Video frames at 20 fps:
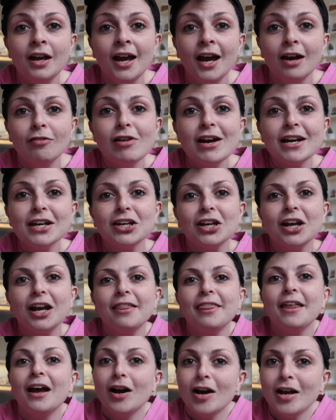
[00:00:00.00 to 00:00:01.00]
a regular
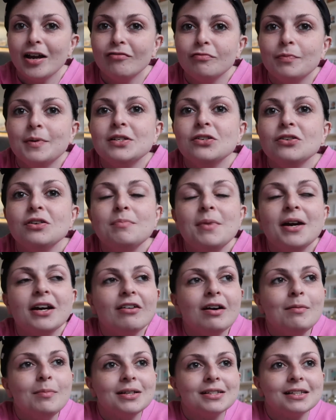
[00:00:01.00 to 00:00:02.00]
that I've been doing my
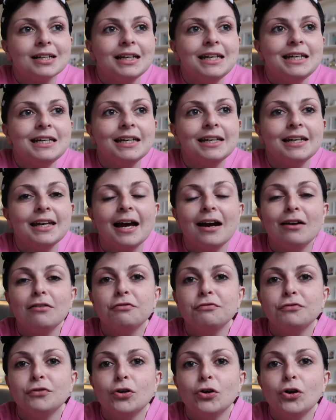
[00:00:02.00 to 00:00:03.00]
grandma's cleaning now
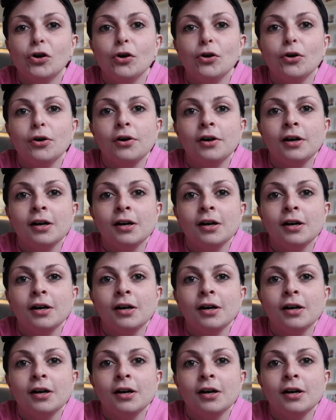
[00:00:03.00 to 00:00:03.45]
for